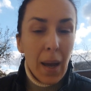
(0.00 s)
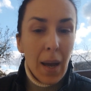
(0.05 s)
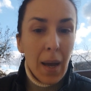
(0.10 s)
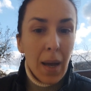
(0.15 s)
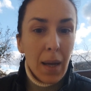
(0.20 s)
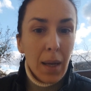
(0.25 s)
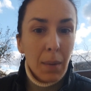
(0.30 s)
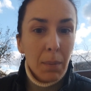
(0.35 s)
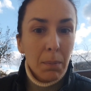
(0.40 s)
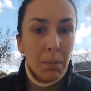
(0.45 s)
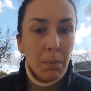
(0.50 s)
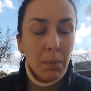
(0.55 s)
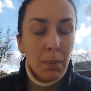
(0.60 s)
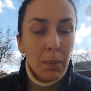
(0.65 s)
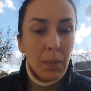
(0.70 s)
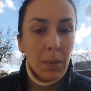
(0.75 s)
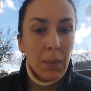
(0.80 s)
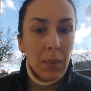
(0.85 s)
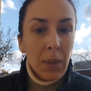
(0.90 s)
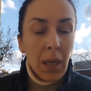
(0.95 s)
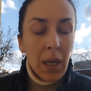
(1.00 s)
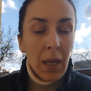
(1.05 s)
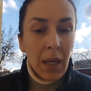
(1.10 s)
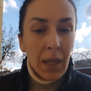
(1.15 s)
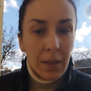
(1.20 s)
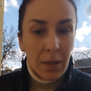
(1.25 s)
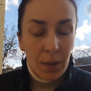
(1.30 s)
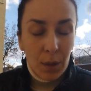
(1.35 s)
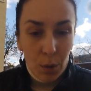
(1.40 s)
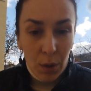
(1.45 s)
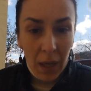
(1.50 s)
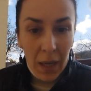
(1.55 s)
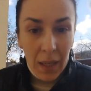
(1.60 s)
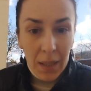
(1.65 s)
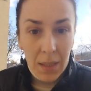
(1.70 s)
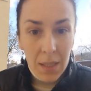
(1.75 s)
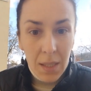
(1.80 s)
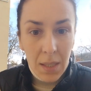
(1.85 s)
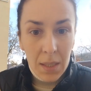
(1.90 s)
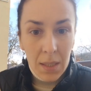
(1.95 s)
am a
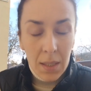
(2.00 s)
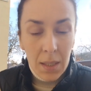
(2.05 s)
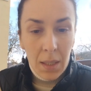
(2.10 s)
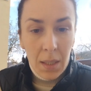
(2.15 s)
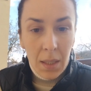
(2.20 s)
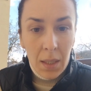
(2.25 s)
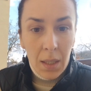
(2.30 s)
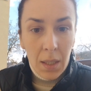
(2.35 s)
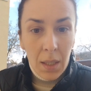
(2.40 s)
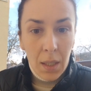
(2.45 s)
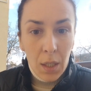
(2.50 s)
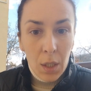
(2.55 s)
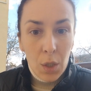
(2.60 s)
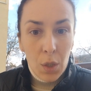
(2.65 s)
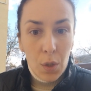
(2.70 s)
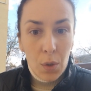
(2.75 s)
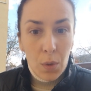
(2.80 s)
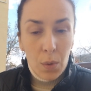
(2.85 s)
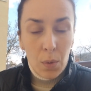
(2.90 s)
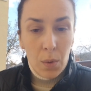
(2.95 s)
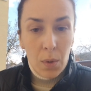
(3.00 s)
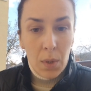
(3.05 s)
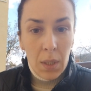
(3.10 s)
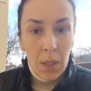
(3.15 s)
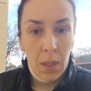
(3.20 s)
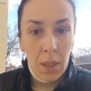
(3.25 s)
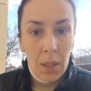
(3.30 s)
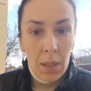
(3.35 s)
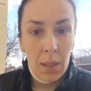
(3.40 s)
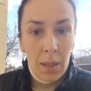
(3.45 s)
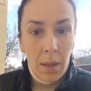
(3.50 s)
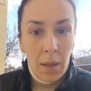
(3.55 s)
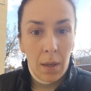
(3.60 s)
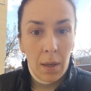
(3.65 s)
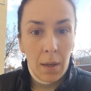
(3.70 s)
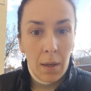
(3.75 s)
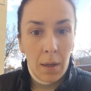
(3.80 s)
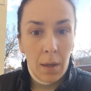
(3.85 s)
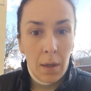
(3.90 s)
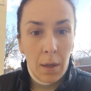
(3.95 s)
threat to the
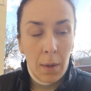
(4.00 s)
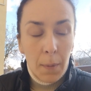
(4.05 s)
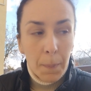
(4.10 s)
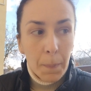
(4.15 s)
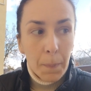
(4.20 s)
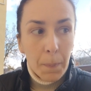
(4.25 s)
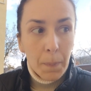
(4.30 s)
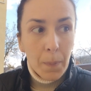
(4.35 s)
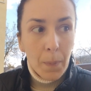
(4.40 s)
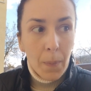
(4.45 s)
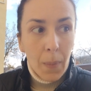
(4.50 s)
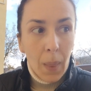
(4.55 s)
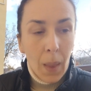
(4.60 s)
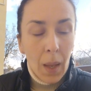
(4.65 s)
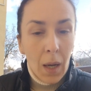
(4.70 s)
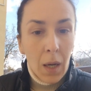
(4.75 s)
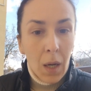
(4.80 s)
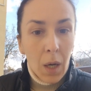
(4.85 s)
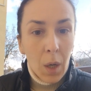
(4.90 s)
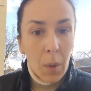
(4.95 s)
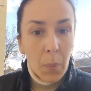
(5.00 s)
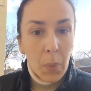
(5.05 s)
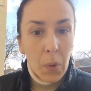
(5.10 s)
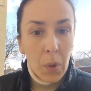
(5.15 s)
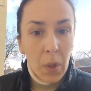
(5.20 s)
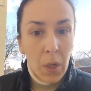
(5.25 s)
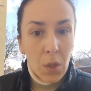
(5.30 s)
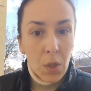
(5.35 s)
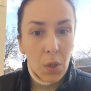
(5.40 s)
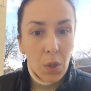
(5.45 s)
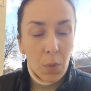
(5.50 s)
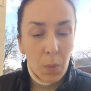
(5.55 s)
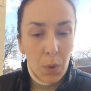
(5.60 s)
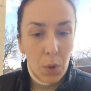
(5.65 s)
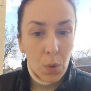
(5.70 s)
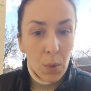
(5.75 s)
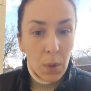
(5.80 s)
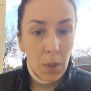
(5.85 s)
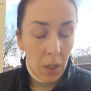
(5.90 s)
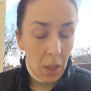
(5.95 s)
cooperation
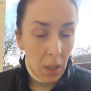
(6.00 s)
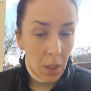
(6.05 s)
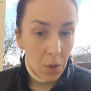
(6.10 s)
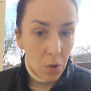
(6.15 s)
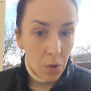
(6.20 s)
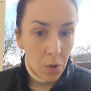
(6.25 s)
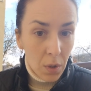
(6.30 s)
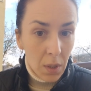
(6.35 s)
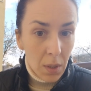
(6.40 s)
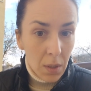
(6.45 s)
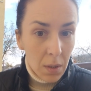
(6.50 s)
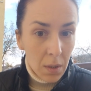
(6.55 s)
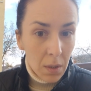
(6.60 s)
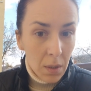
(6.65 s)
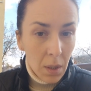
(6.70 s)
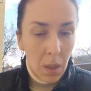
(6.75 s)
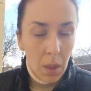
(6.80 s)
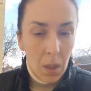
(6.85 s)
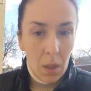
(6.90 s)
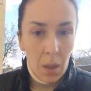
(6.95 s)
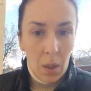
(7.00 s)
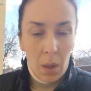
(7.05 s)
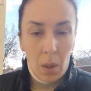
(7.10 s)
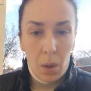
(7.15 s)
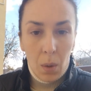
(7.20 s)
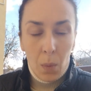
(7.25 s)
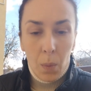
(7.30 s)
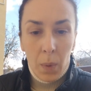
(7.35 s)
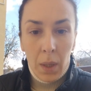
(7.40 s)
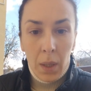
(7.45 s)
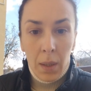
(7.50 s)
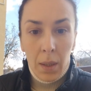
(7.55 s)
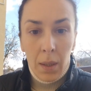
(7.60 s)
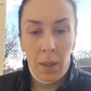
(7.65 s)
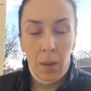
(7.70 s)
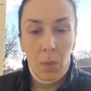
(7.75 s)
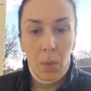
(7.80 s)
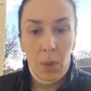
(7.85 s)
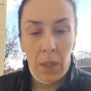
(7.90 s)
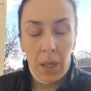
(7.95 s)
between countries.
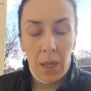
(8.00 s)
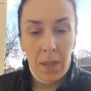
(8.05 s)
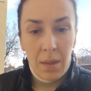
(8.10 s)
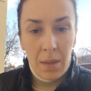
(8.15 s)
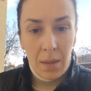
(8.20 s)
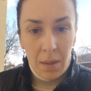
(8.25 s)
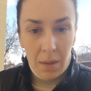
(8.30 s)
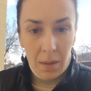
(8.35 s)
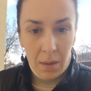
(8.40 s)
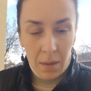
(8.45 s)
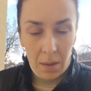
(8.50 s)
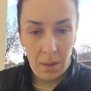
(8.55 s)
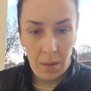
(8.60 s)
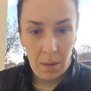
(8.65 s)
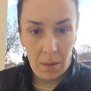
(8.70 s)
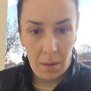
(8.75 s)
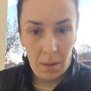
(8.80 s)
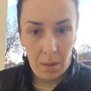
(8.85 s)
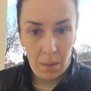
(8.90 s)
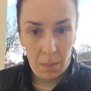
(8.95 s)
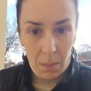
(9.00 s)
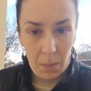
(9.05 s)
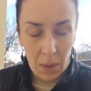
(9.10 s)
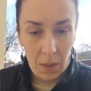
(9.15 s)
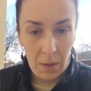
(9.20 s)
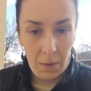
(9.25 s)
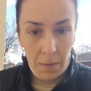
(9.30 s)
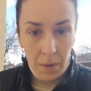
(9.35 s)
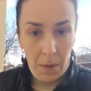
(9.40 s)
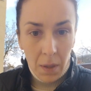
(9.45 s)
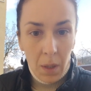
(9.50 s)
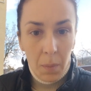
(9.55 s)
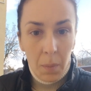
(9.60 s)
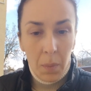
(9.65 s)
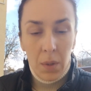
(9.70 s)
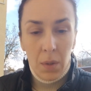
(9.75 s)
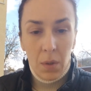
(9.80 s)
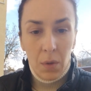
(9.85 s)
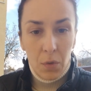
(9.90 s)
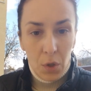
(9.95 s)
When I see this motherfucker
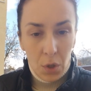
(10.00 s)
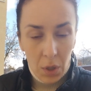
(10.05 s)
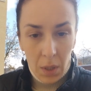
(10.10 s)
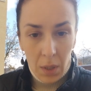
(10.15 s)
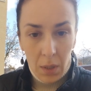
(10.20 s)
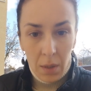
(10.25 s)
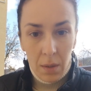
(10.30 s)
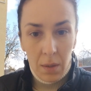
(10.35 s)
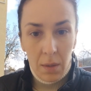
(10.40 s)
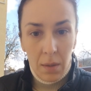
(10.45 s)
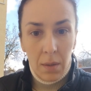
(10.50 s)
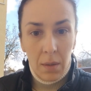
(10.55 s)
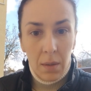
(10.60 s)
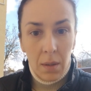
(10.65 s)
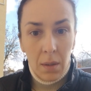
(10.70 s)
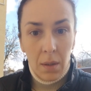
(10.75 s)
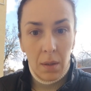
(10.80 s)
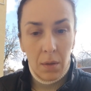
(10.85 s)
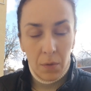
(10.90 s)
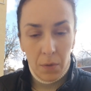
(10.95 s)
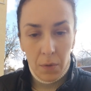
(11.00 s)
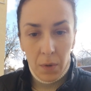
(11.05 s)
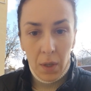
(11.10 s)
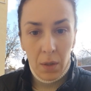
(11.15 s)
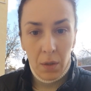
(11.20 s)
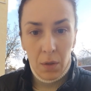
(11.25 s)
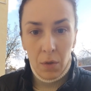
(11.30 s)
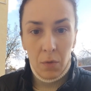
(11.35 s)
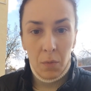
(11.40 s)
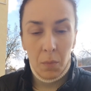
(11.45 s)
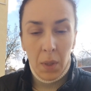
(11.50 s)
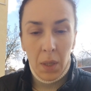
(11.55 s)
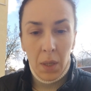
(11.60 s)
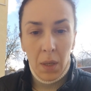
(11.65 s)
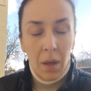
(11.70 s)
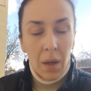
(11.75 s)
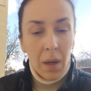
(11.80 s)
piece of shit in front of me,